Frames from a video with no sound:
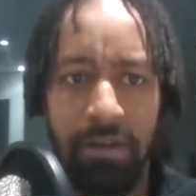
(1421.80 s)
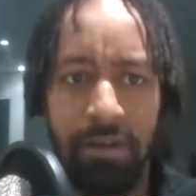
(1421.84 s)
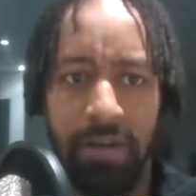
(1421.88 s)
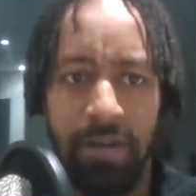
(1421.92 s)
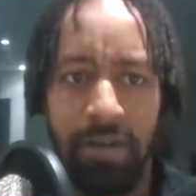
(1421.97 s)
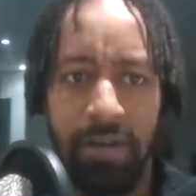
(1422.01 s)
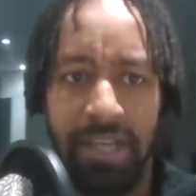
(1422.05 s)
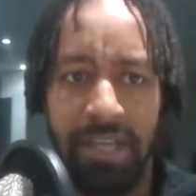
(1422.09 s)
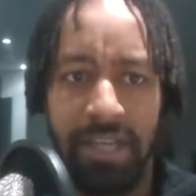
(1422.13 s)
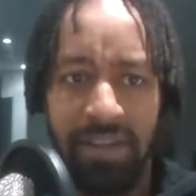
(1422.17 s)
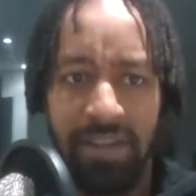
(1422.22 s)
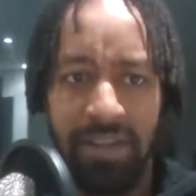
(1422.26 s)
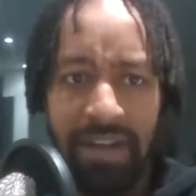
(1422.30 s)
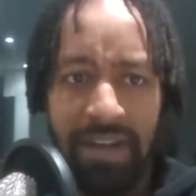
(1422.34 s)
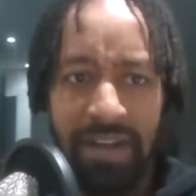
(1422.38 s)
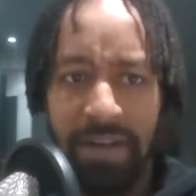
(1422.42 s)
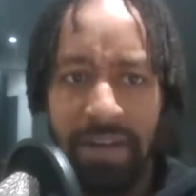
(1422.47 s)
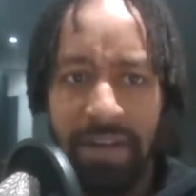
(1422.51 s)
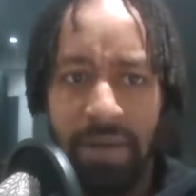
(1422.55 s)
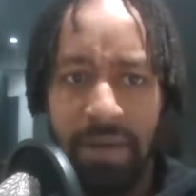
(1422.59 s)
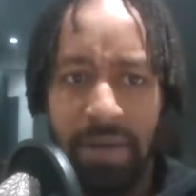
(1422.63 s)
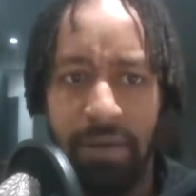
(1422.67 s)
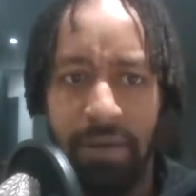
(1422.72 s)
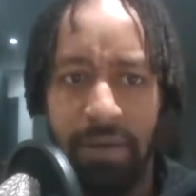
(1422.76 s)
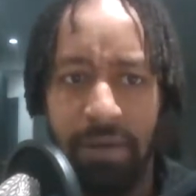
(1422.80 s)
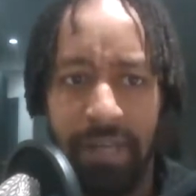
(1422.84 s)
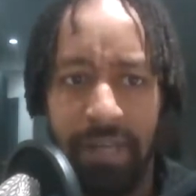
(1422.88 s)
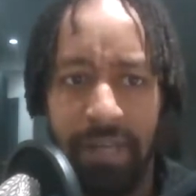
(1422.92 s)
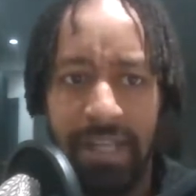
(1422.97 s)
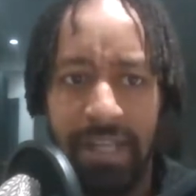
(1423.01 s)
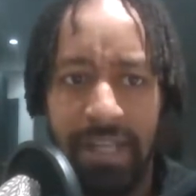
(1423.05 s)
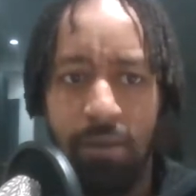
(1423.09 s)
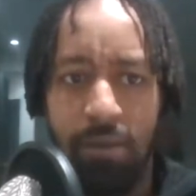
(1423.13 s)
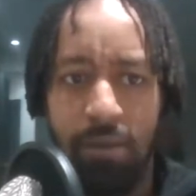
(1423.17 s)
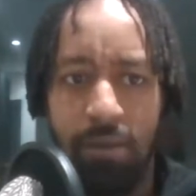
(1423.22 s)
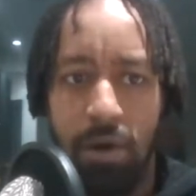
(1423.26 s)
I don't know if he
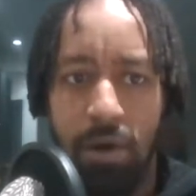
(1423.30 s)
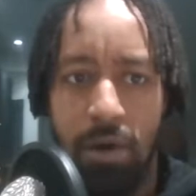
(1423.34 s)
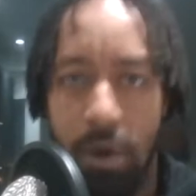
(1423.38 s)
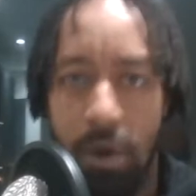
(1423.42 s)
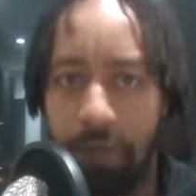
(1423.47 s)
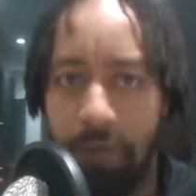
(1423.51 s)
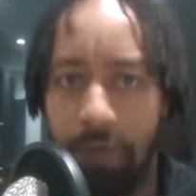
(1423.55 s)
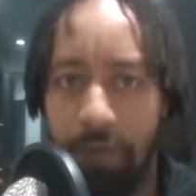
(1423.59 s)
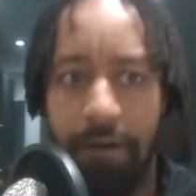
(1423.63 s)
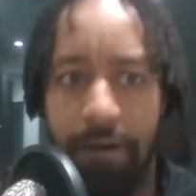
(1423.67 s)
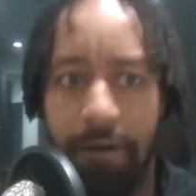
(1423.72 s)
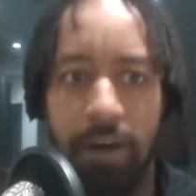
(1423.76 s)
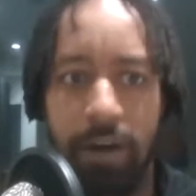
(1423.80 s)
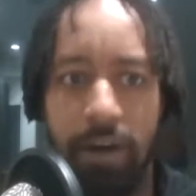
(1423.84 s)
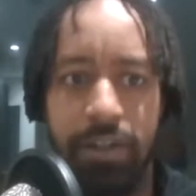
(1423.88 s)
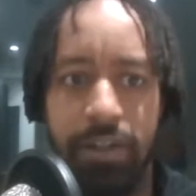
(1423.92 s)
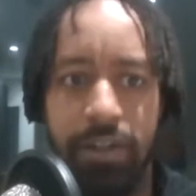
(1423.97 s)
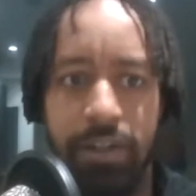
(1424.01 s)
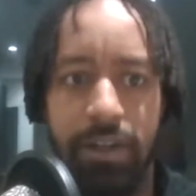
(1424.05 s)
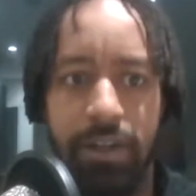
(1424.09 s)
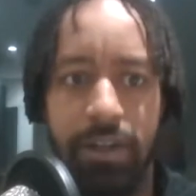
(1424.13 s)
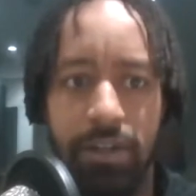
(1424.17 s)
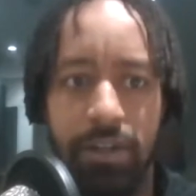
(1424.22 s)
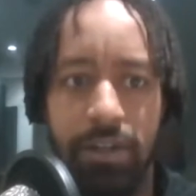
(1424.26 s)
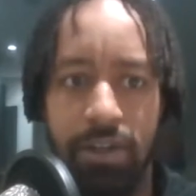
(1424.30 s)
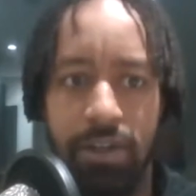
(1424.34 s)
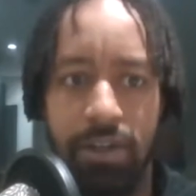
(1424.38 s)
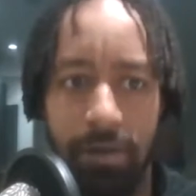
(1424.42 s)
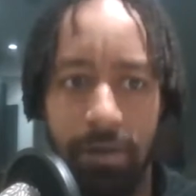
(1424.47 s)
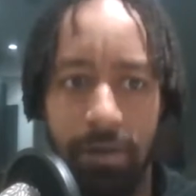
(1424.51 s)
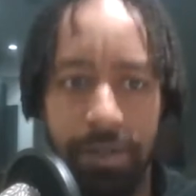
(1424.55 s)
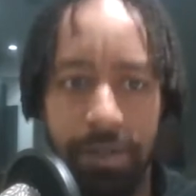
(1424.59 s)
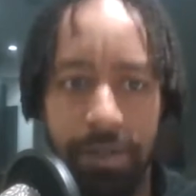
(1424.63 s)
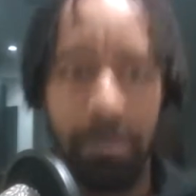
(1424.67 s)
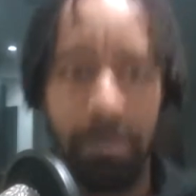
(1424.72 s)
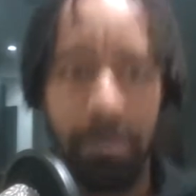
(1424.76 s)
don't look faster than
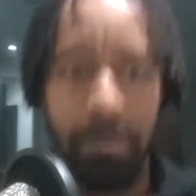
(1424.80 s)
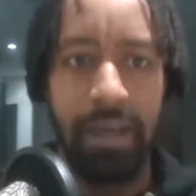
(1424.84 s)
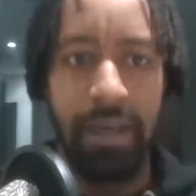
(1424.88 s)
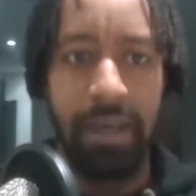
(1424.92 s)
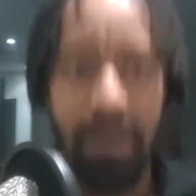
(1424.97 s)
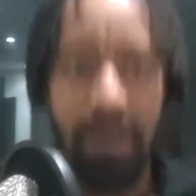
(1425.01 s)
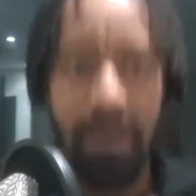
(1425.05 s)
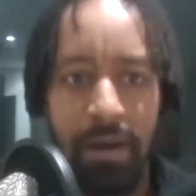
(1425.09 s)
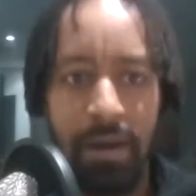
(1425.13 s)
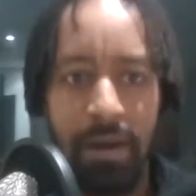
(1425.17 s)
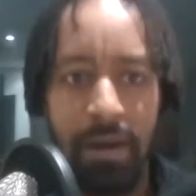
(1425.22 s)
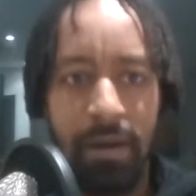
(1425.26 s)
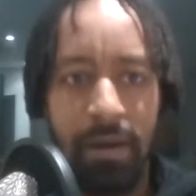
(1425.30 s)
Son to me.